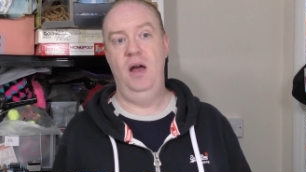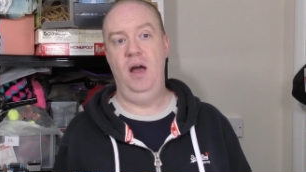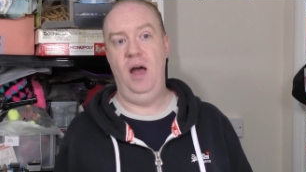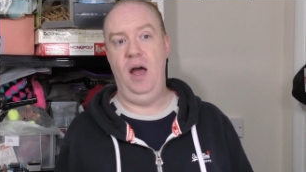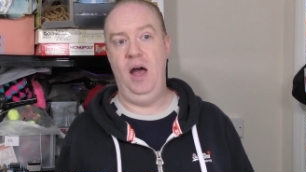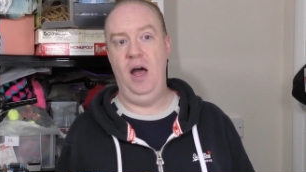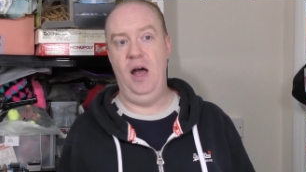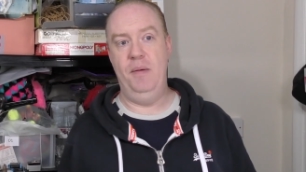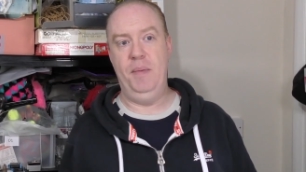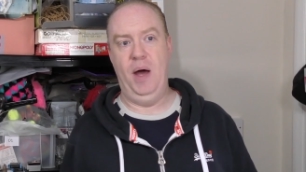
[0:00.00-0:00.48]

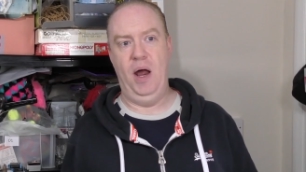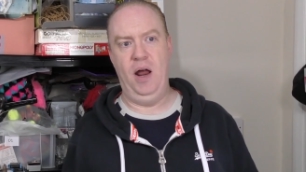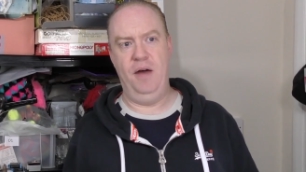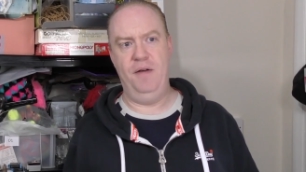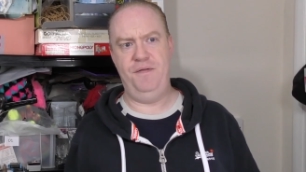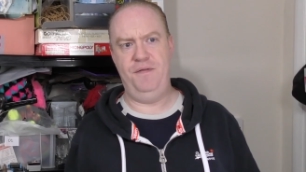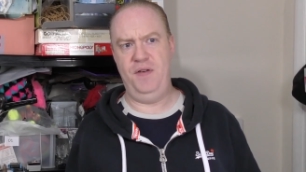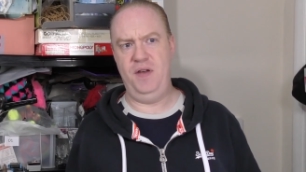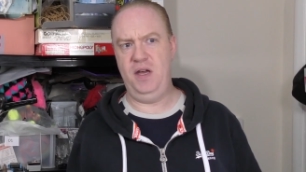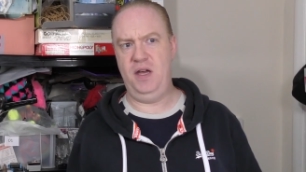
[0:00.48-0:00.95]
and
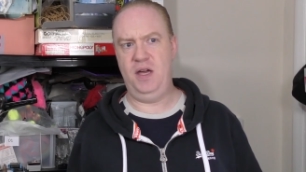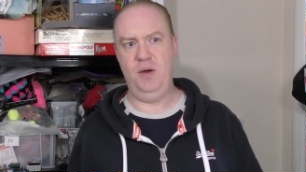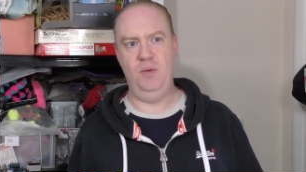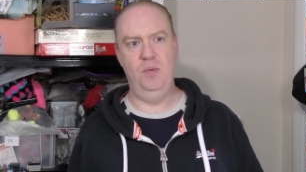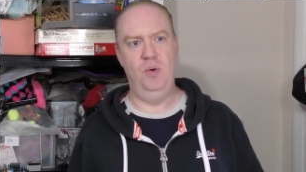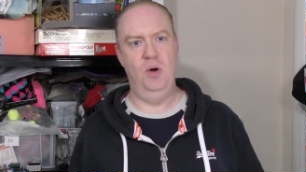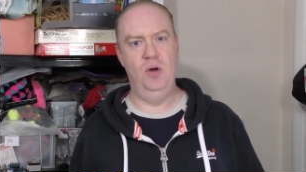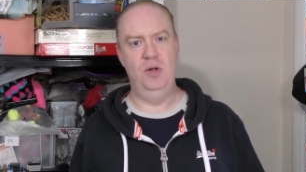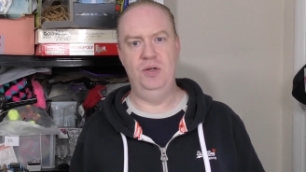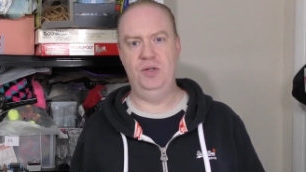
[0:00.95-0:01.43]
I think it
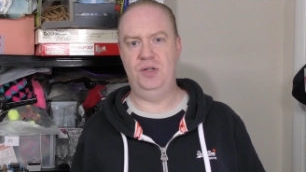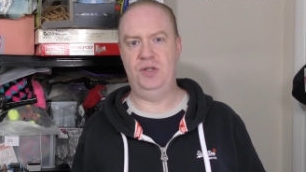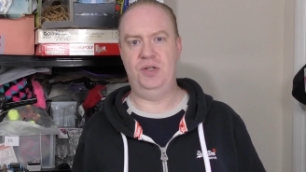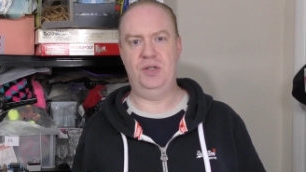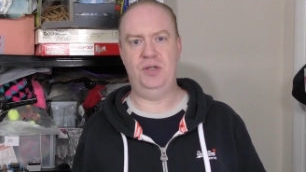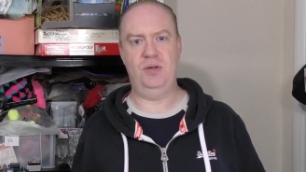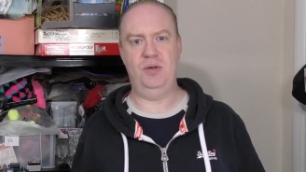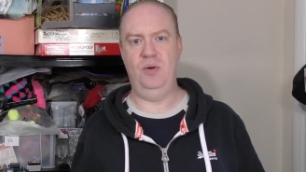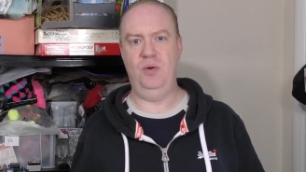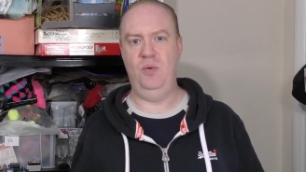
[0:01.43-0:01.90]

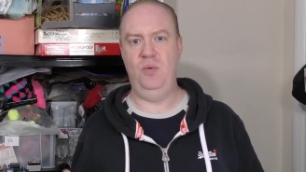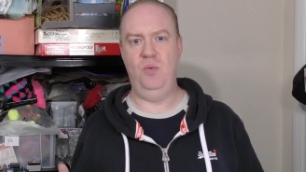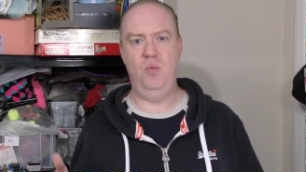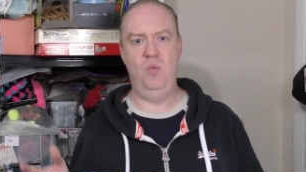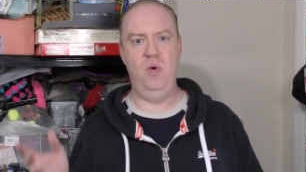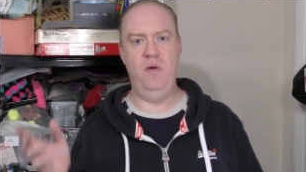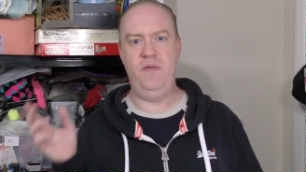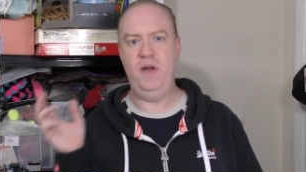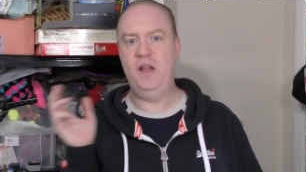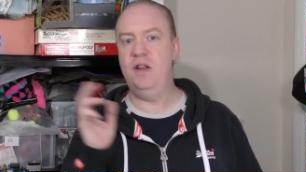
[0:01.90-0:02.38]
was
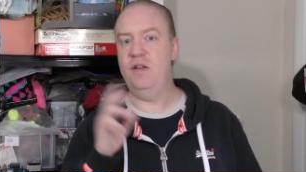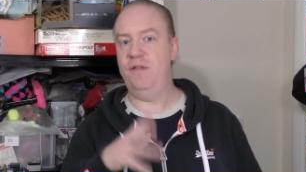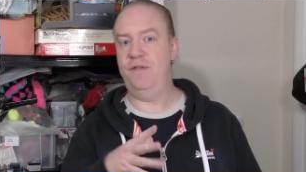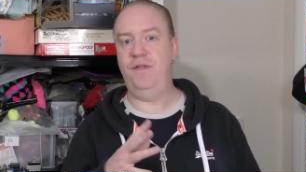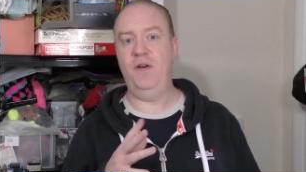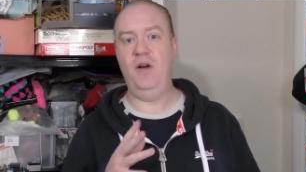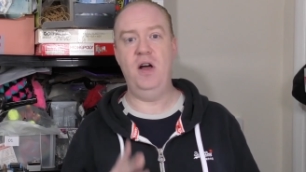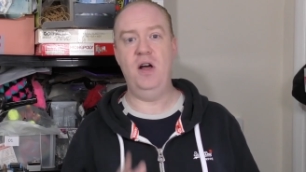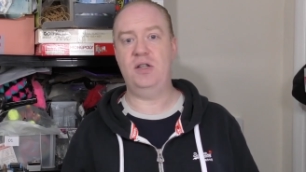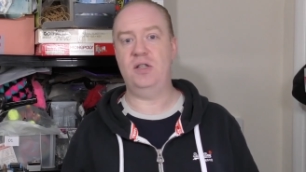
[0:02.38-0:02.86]
within the
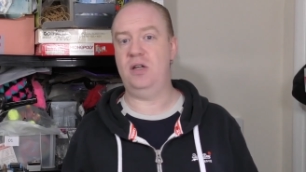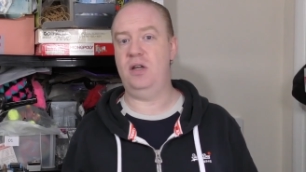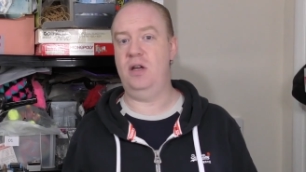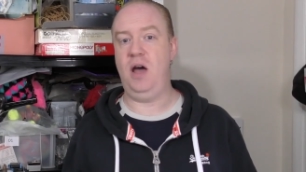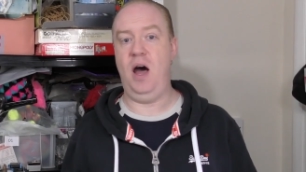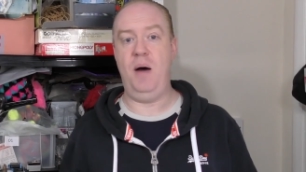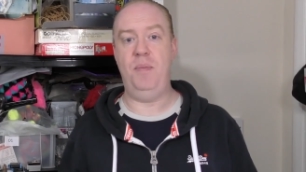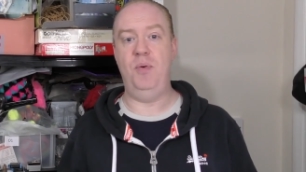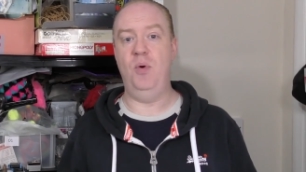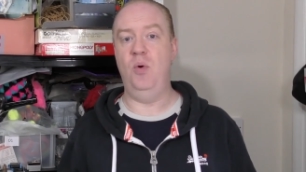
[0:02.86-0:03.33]
first
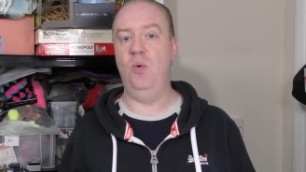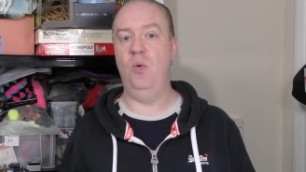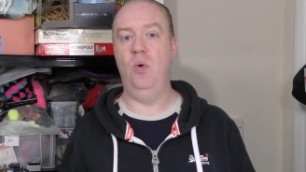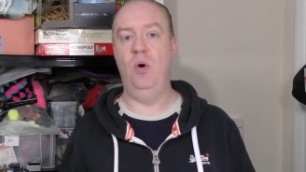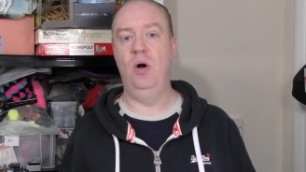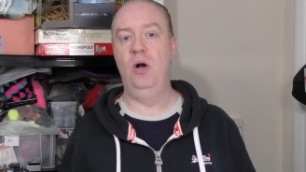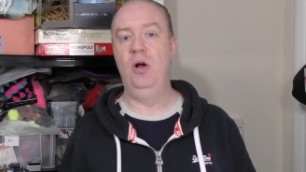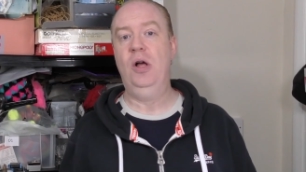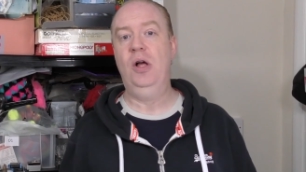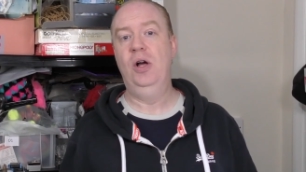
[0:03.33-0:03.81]

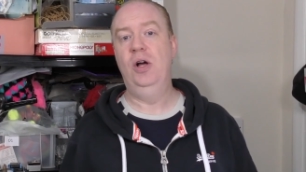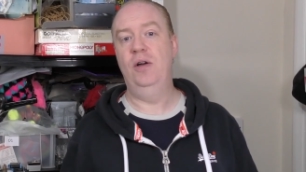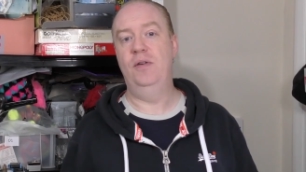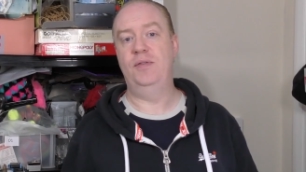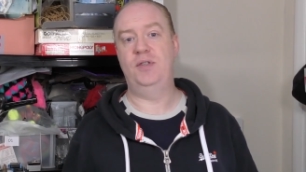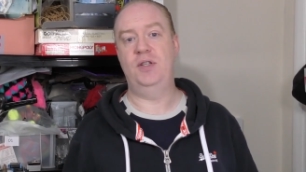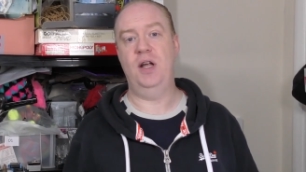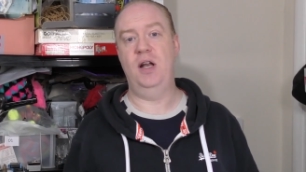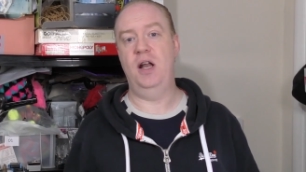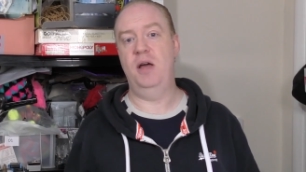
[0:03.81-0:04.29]
couple
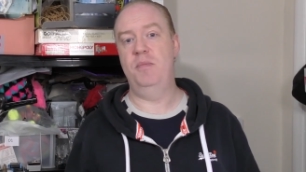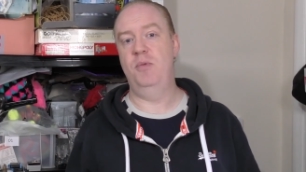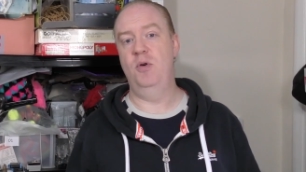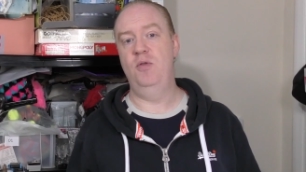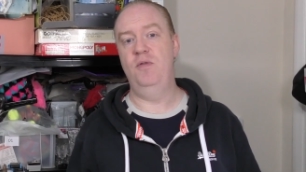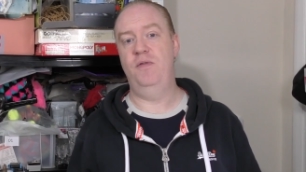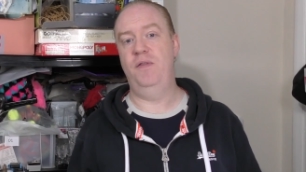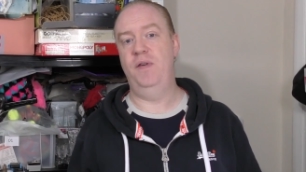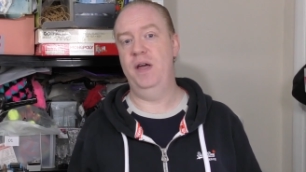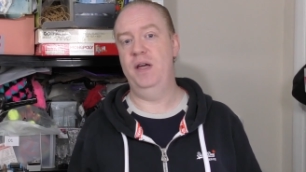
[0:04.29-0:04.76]
of Sunday
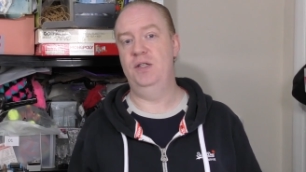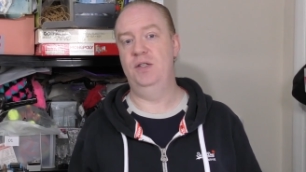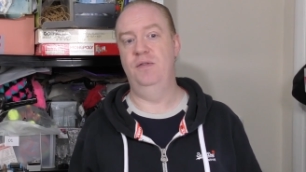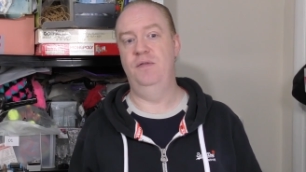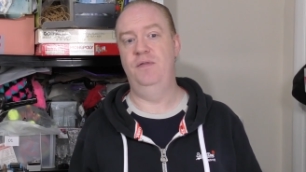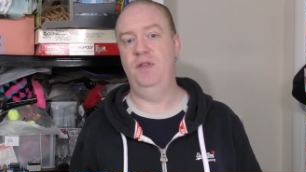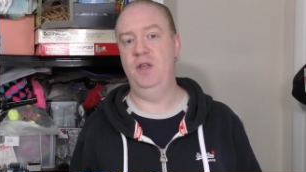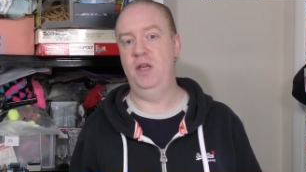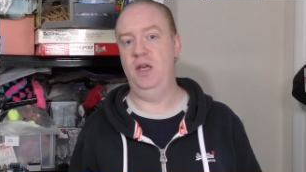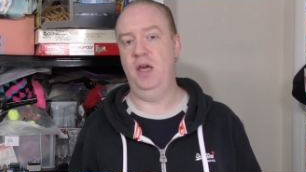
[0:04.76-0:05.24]
boot fairs
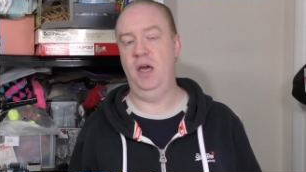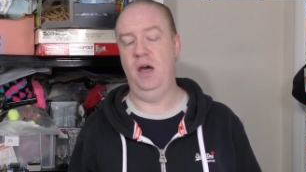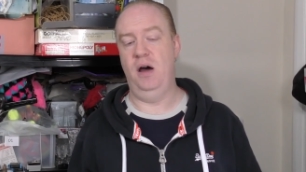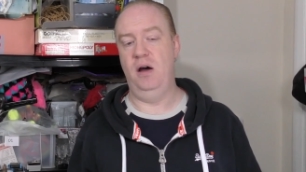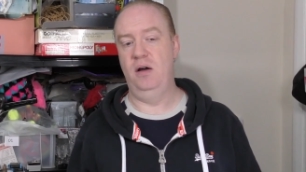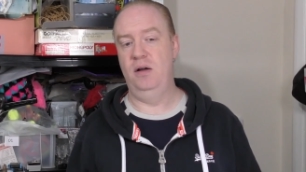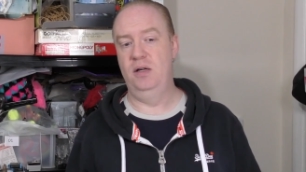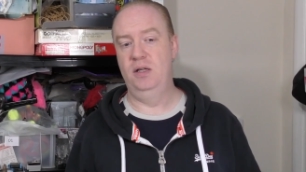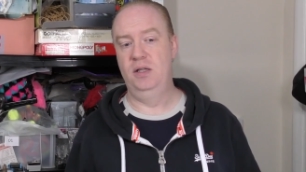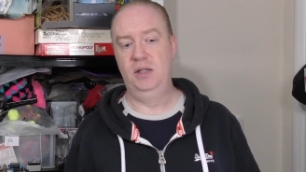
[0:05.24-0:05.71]
of the
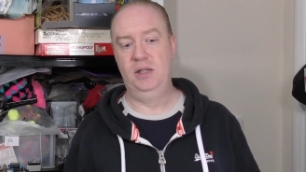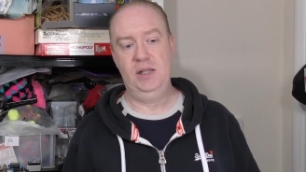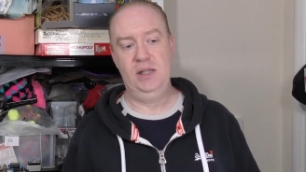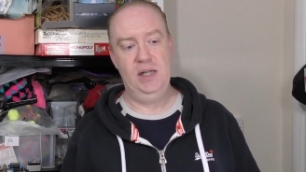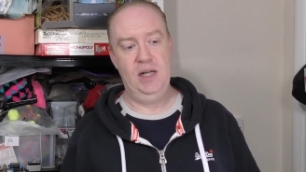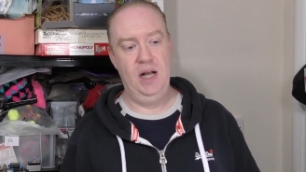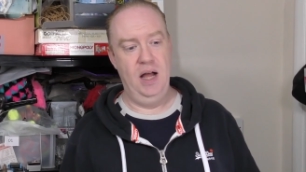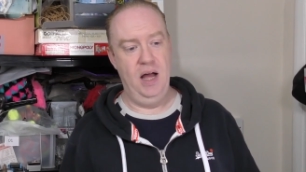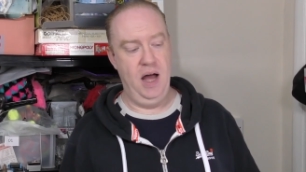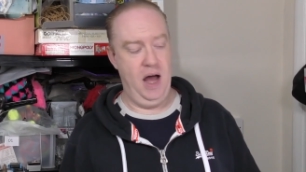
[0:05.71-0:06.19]
year,
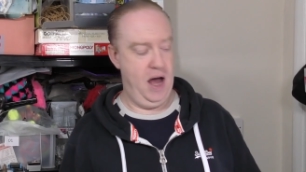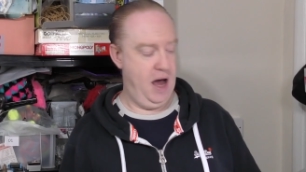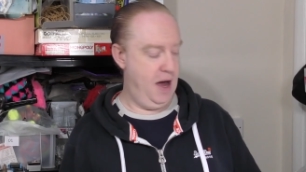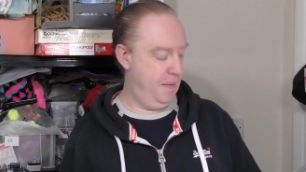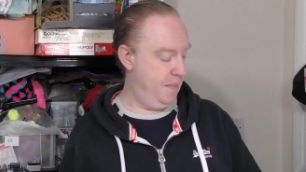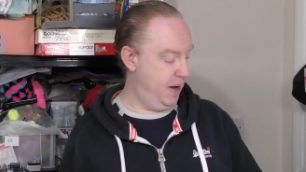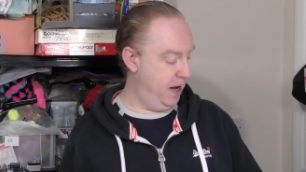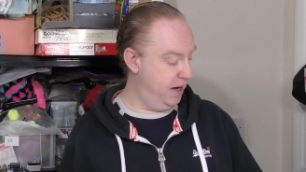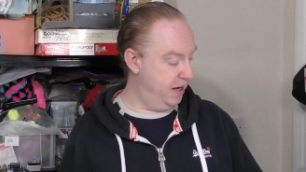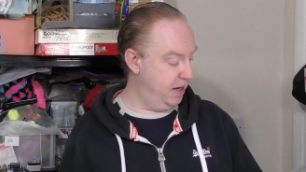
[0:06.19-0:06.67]

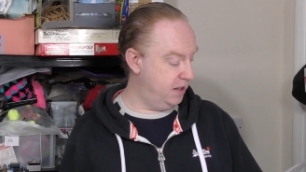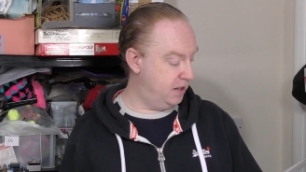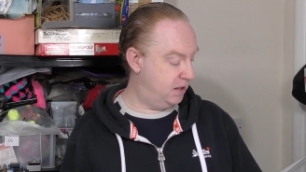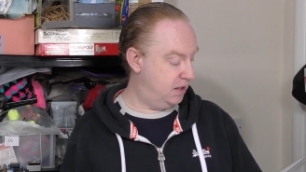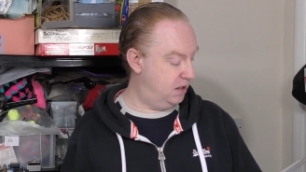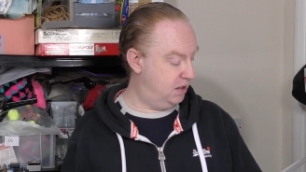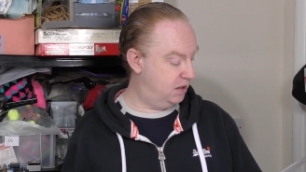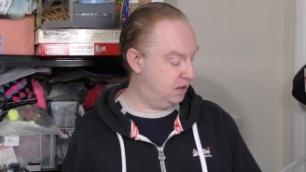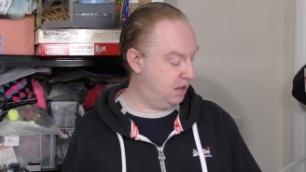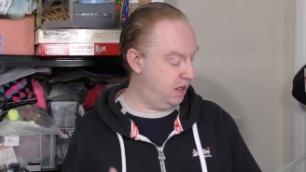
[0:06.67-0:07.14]
and
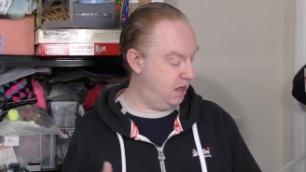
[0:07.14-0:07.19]
this is